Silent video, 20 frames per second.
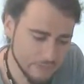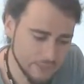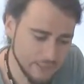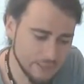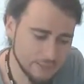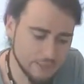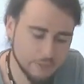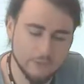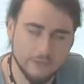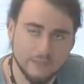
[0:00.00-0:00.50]

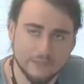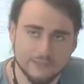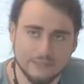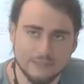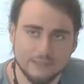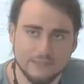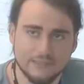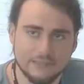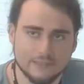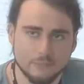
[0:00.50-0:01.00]

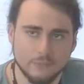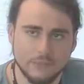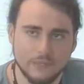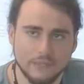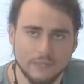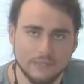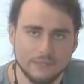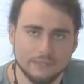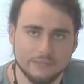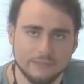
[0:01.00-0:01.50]
calculated as
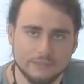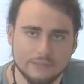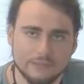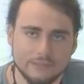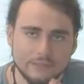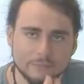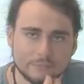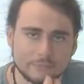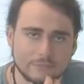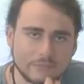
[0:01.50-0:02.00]
we are
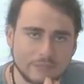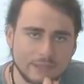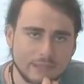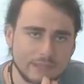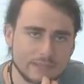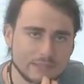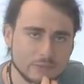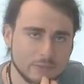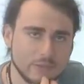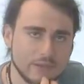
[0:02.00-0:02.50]
uh,
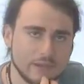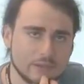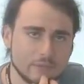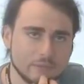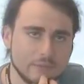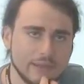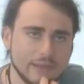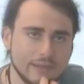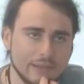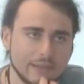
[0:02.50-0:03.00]
as we are
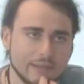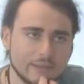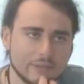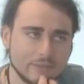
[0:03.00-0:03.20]
tracking.